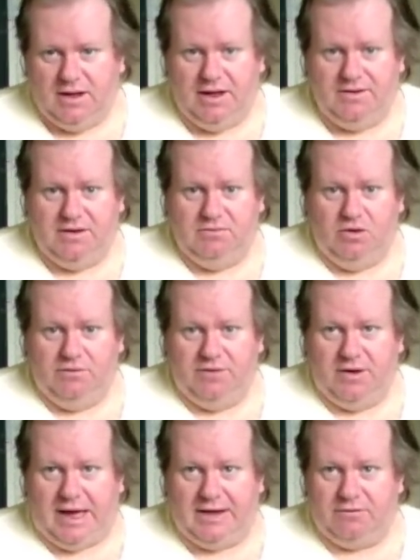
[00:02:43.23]
and then move
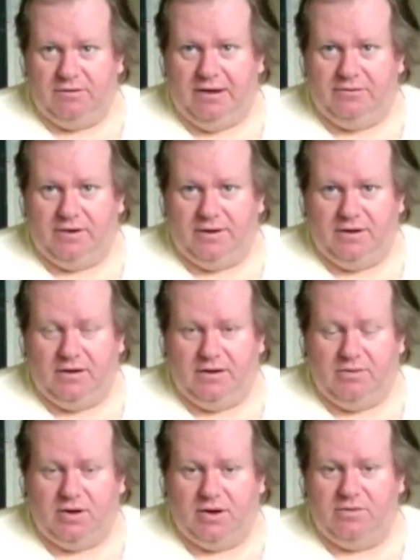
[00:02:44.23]
that around on a
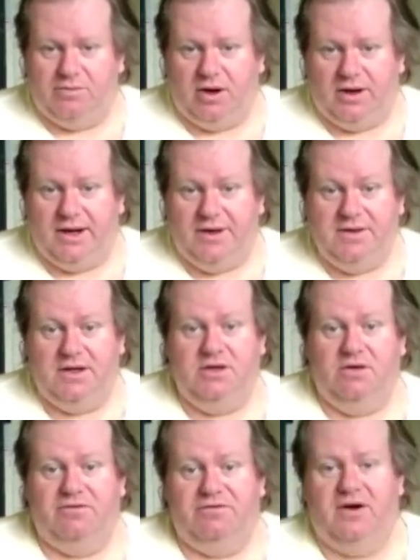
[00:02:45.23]
monopod, and then
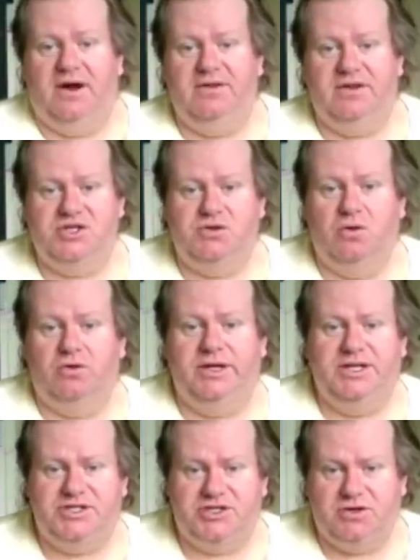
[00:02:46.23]
you'll find that you won't
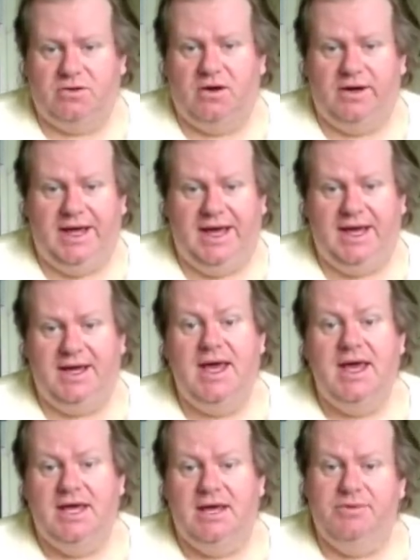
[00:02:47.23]
need to turn on A,
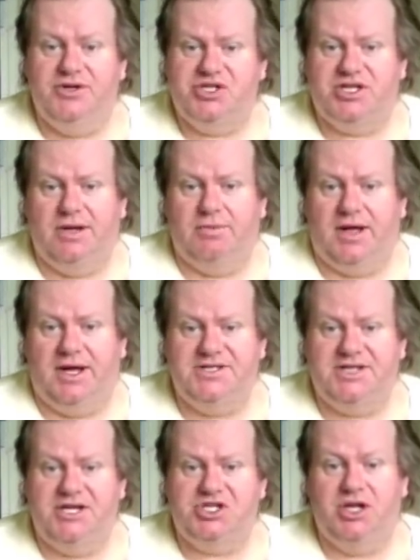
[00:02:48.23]
image
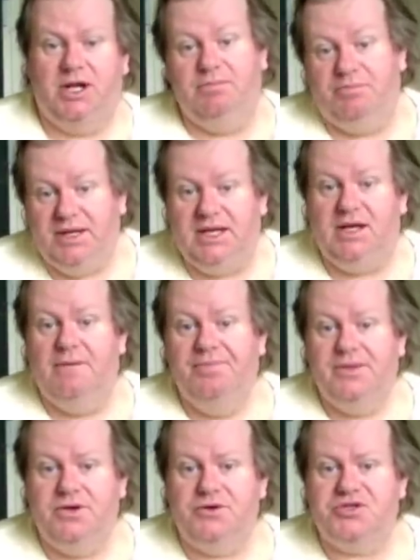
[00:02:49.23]
stabilization, and B,
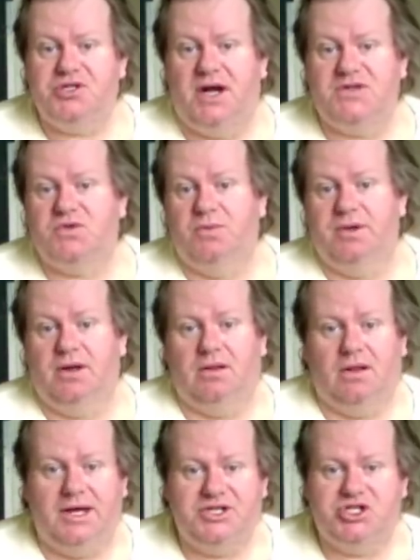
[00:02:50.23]
your shots will be a
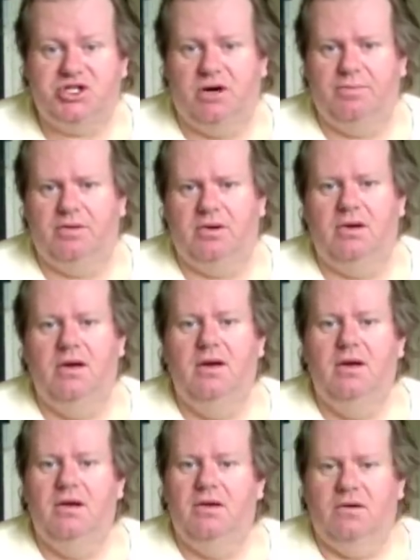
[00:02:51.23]
lot sharper.
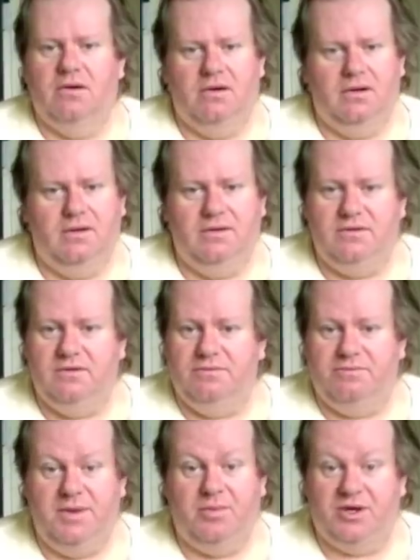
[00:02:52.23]

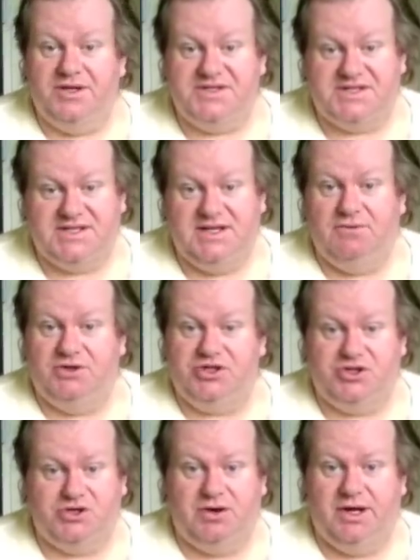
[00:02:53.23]
People can see what
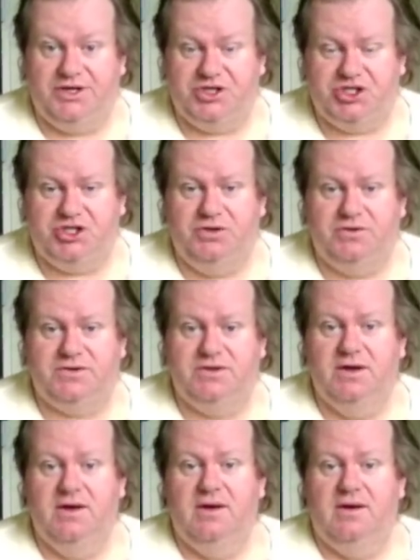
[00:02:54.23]
you're trying to shoot.
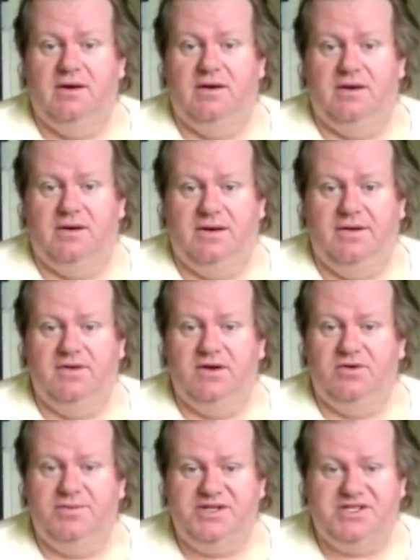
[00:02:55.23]
Everything
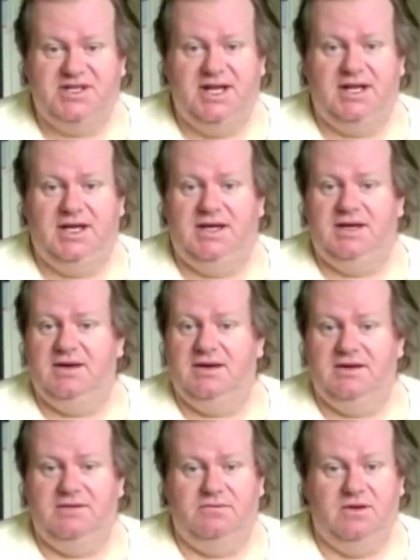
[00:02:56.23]
will be steady,
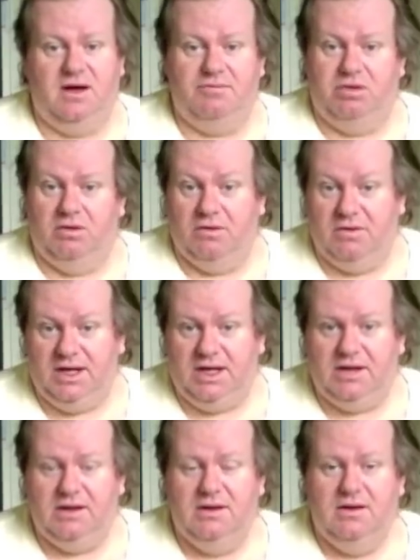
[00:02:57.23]
not blurry.